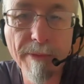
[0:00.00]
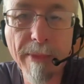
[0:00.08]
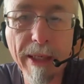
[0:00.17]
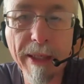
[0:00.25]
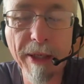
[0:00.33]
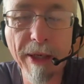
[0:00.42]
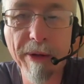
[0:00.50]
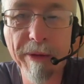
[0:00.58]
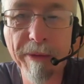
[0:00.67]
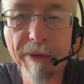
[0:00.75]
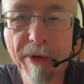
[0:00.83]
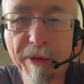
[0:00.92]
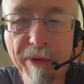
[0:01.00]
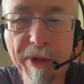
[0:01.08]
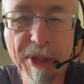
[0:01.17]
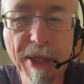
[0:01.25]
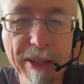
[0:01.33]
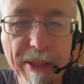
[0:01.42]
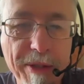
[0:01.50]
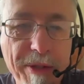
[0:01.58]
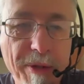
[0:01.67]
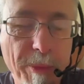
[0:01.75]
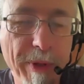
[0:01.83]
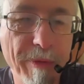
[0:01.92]
the changes
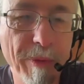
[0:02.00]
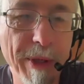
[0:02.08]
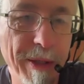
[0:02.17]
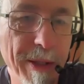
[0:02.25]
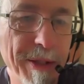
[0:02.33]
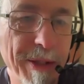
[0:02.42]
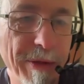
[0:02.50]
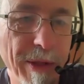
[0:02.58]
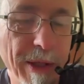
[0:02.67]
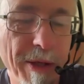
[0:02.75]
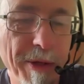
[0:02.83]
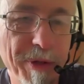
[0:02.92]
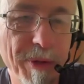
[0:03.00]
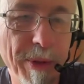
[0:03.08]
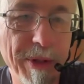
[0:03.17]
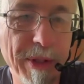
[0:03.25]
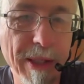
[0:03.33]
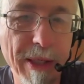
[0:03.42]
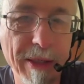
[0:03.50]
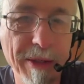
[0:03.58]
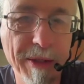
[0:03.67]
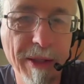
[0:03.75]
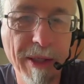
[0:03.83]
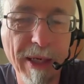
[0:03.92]
that we've witnessed in the last 20
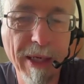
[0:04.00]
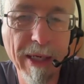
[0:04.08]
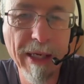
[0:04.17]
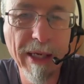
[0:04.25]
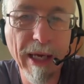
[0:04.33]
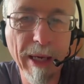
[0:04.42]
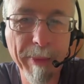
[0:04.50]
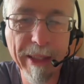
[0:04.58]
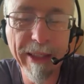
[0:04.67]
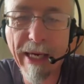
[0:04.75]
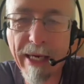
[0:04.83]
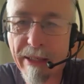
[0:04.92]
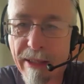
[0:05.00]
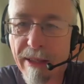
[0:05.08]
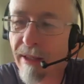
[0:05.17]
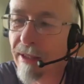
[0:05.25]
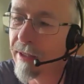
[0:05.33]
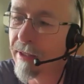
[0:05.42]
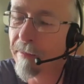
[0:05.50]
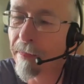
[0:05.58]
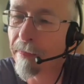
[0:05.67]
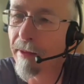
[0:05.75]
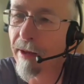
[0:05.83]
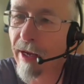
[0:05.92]
years. I mean, again,
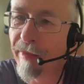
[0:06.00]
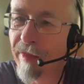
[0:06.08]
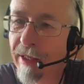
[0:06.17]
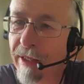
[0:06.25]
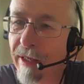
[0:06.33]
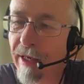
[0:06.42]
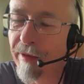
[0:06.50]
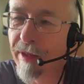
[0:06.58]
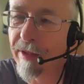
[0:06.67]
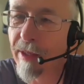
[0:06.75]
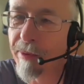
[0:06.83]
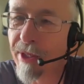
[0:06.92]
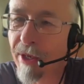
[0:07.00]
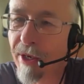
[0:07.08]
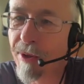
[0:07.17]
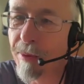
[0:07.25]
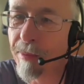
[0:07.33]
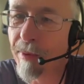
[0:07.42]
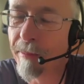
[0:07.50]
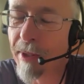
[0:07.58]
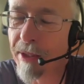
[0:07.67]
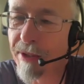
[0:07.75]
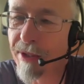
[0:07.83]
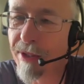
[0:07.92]
I think there was a hope
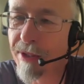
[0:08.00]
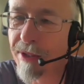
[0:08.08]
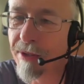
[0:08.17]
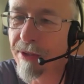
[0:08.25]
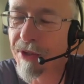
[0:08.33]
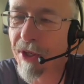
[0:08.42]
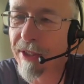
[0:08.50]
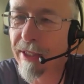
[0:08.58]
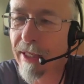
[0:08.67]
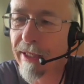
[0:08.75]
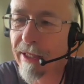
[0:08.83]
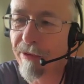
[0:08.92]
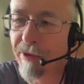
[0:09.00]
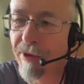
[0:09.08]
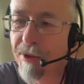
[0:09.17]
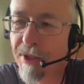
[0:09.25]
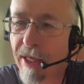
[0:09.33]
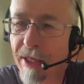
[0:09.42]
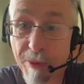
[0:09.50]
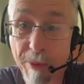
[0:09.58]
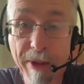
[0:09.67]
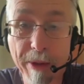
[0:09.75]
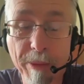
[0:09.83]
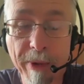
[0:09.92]
amongst the psychedelic enthusiasts when
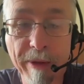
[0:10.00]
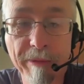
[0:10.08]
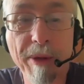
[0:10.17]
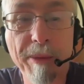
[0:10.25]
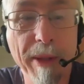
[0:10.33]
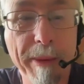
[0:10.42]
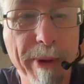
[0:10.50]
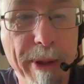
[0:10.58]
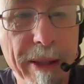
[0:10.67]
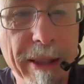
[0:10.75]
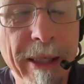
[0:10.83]
I wrote my book